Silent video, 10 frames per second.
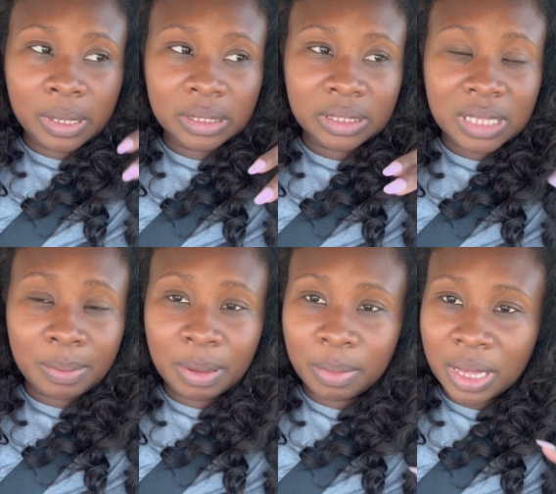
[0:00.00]

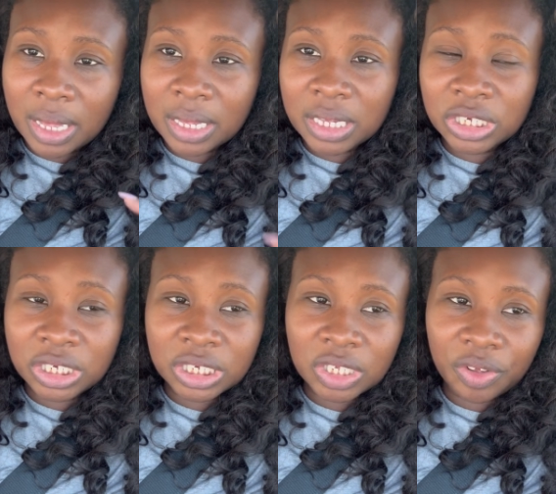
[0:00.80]
stomach bug is
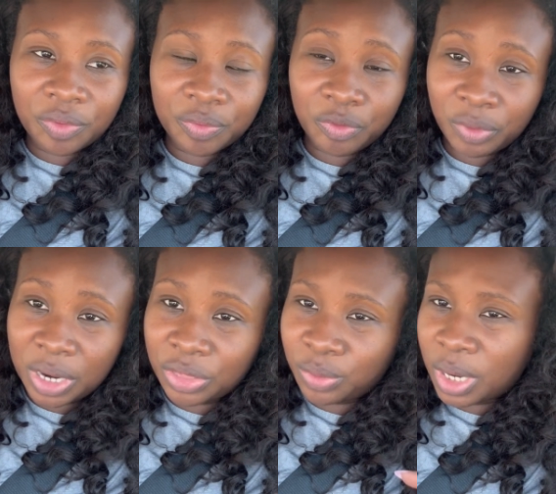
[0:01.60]
just
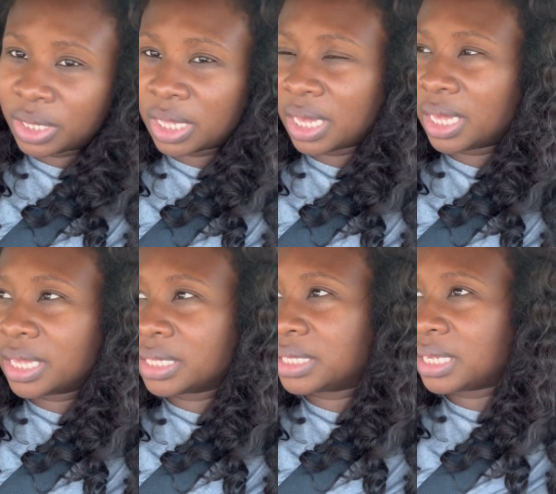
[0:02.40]
running through all the
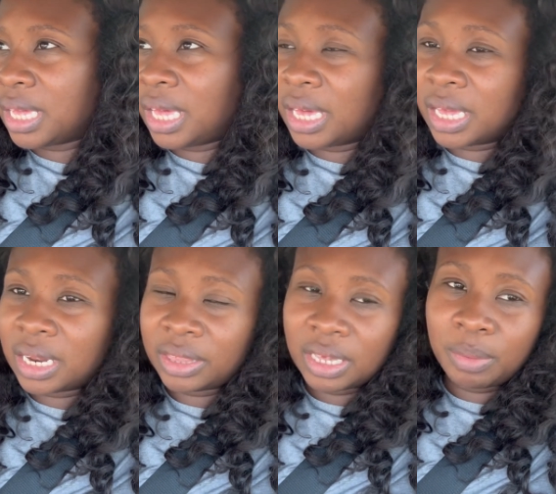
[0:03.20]
kids and
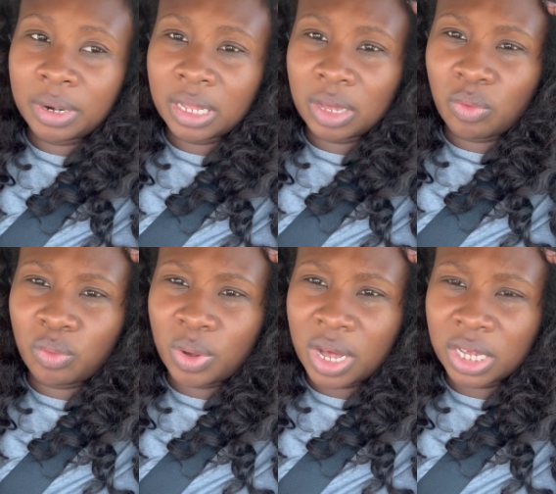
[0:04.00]
I think I'm gonna like
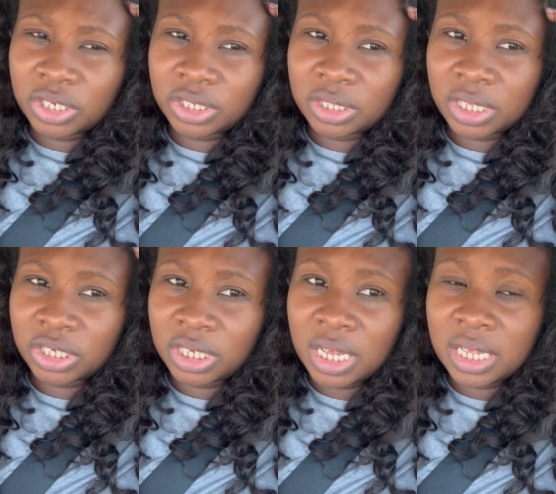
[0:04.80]
wash the
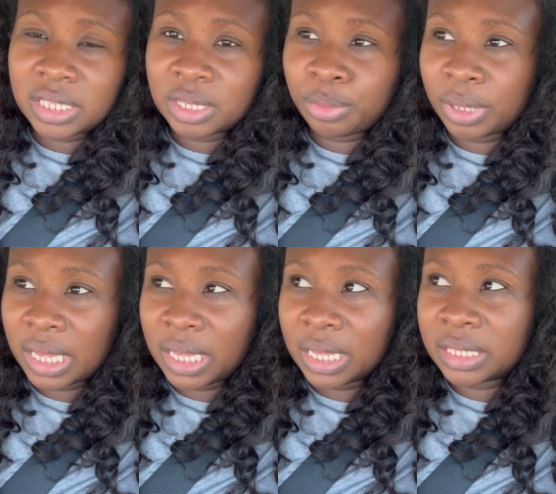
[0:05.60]
sheets and
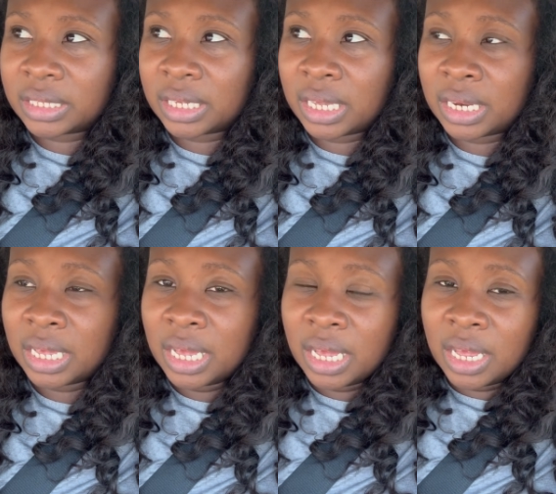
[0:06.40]
blankets and
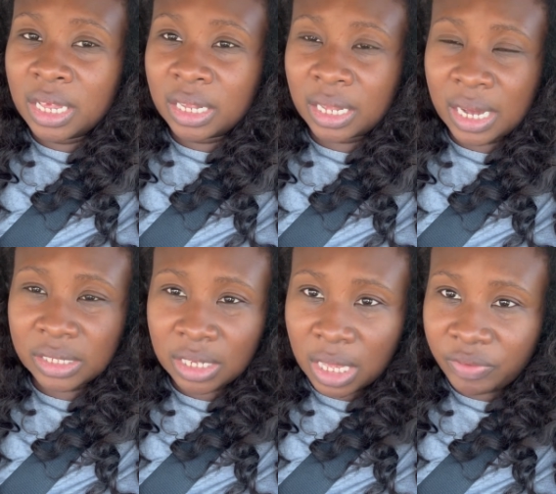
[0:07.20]

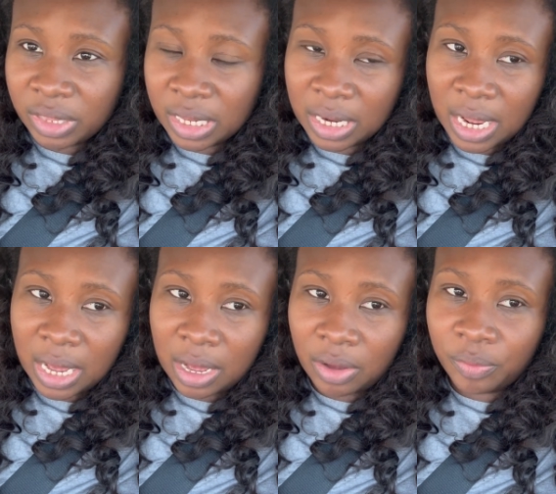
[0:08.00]
Lysol everything
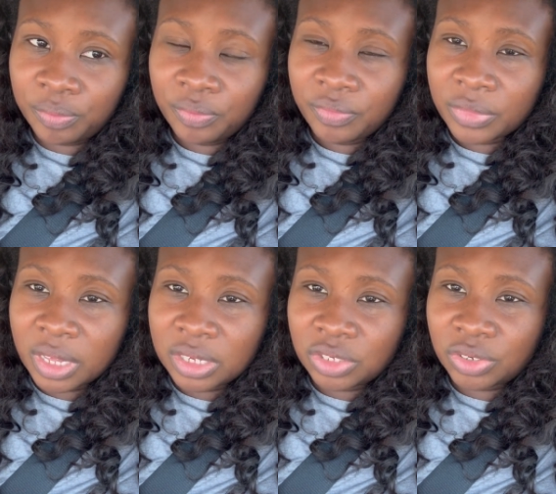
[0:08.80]
down
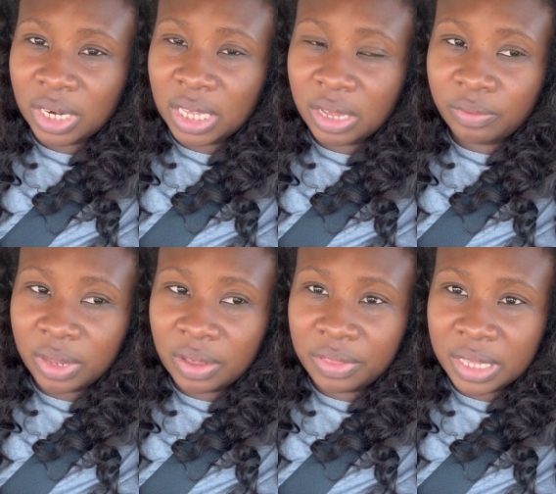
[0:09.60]
try to get
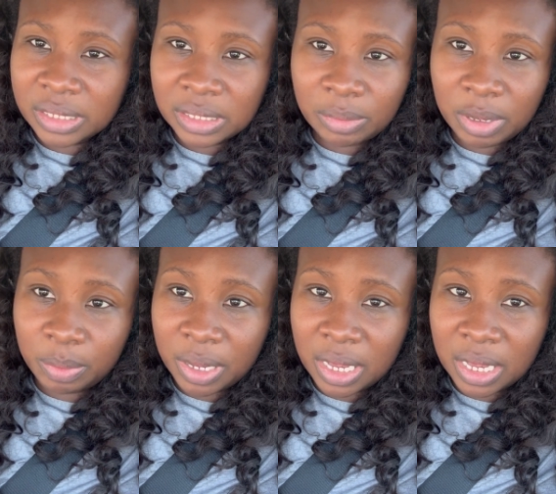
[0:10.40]
rid of this stomach
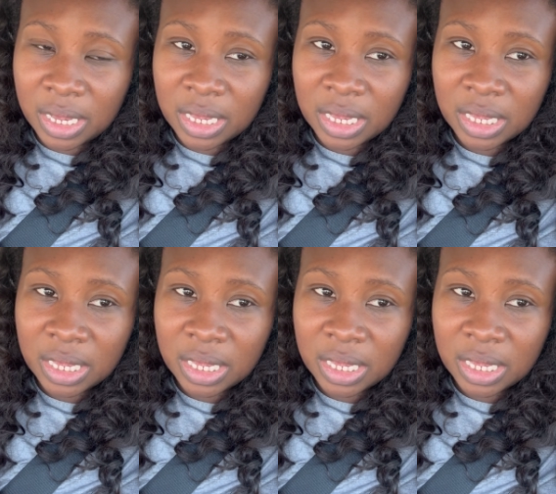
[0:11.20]
bug.